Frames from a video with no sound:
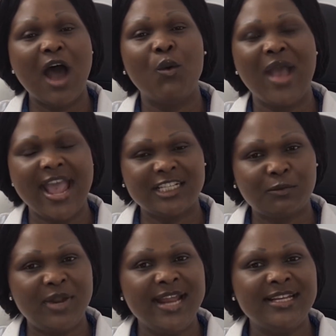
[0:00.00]
I will
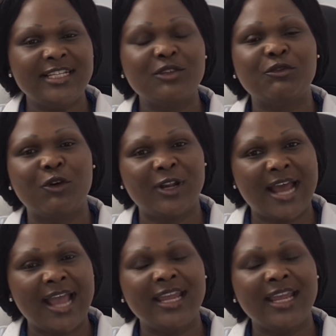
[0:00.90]
explain this further